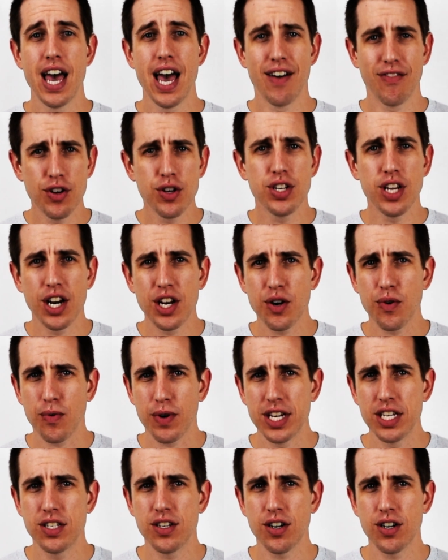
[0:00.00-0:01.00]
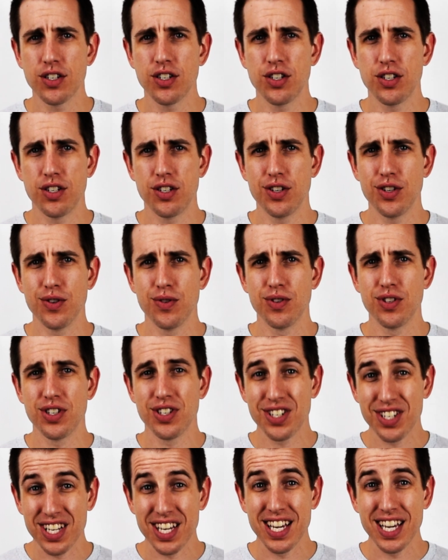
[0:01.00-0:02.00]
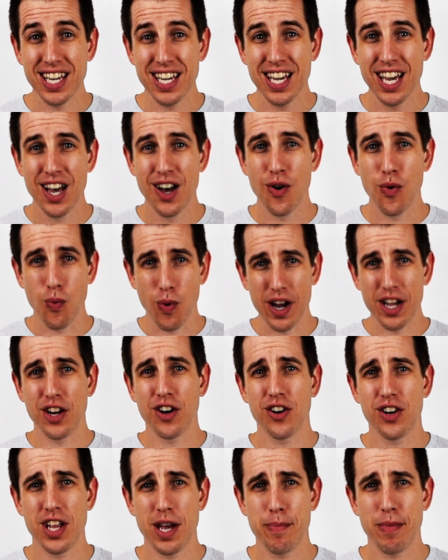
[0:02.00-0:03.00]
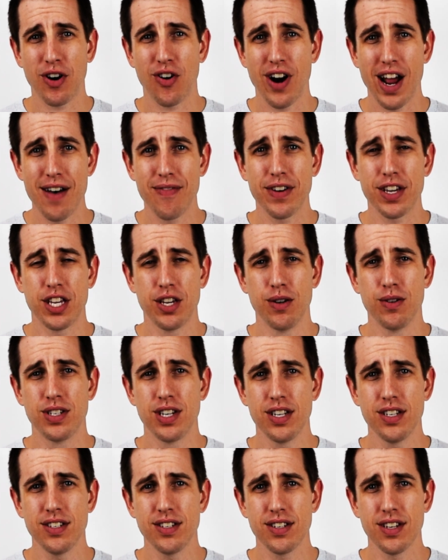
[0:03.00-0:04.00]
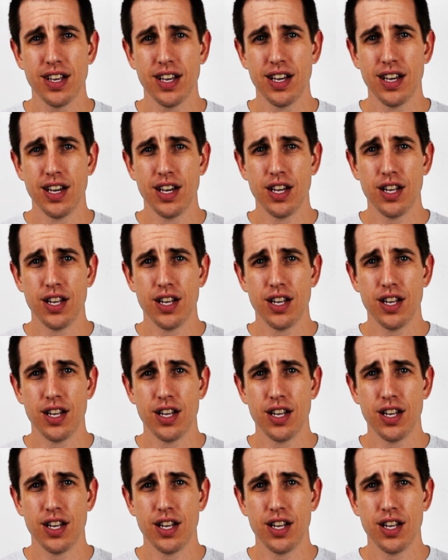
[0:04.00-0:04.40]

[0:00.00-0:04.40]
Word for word: Have you done your research to see what your demographic uses?